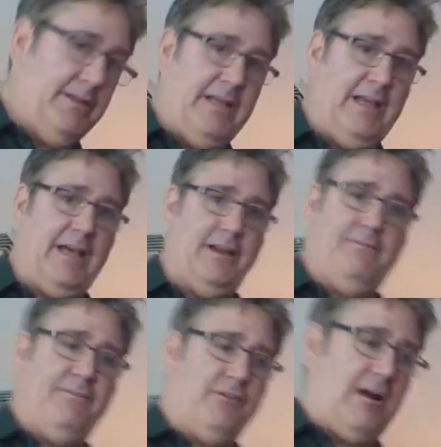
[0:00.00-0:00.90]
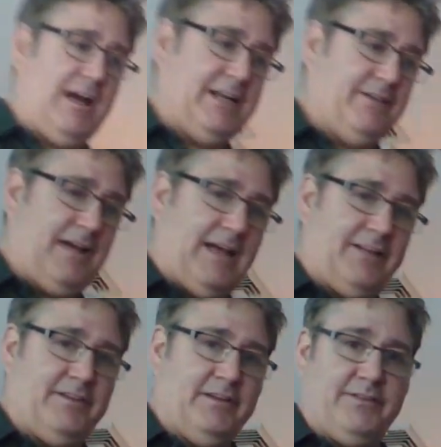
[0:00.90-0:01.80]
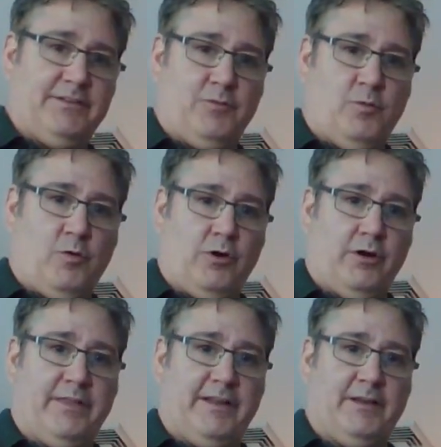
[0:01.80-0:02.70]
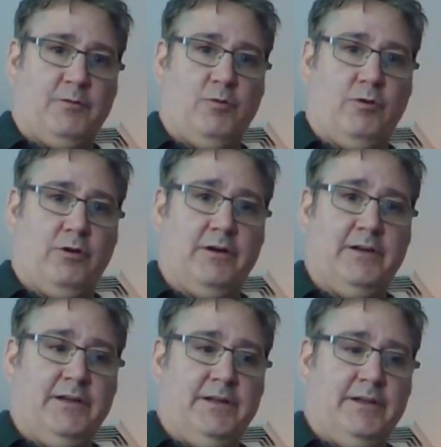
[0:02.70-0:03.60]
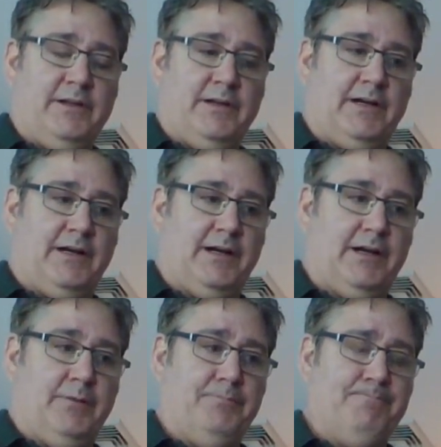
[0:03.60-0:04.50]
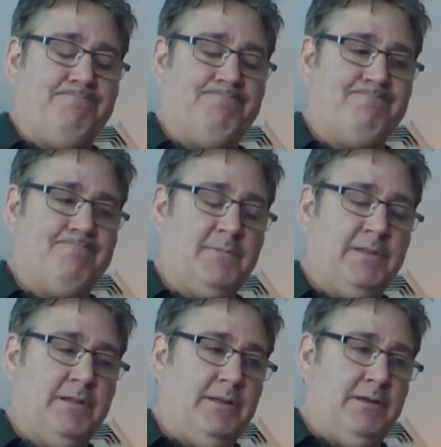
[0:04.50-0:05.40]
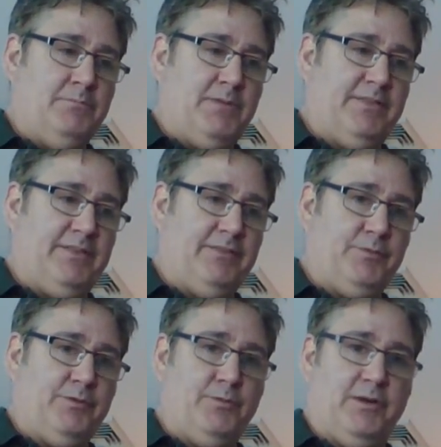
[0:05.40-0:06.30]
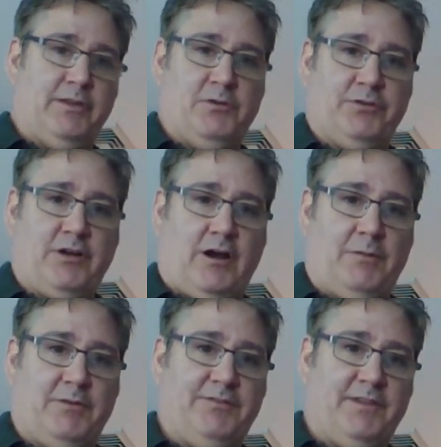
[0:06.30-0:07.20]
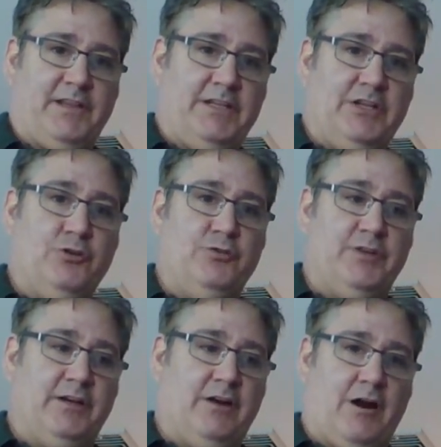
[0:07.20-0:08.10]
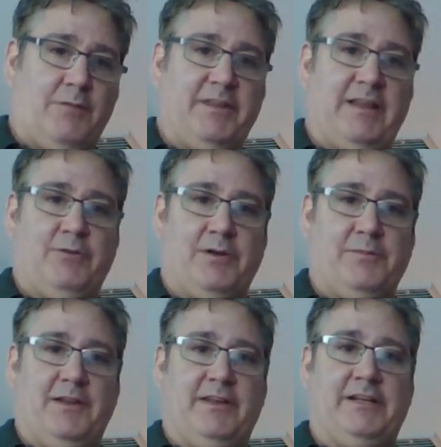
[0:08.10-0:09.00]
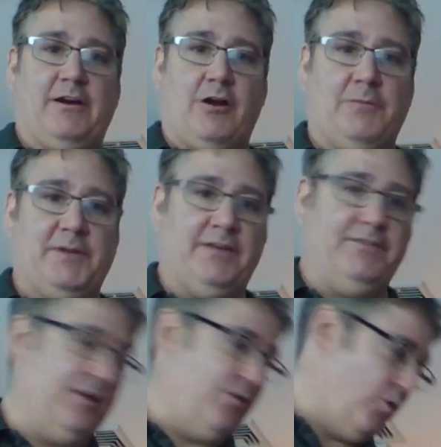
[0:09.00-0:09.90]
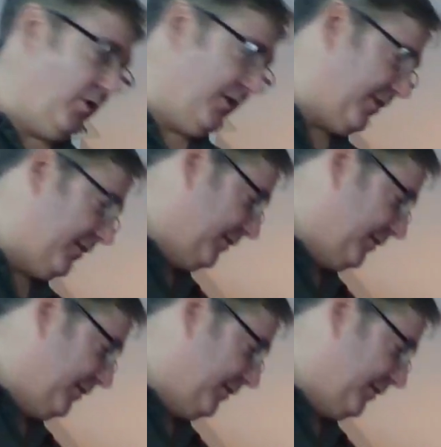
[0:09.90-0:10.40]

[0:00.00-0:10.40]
They had a variety of hats in the Civil War that they wore. But this was one of the most common for the Union Army. That would have been the Army of the North.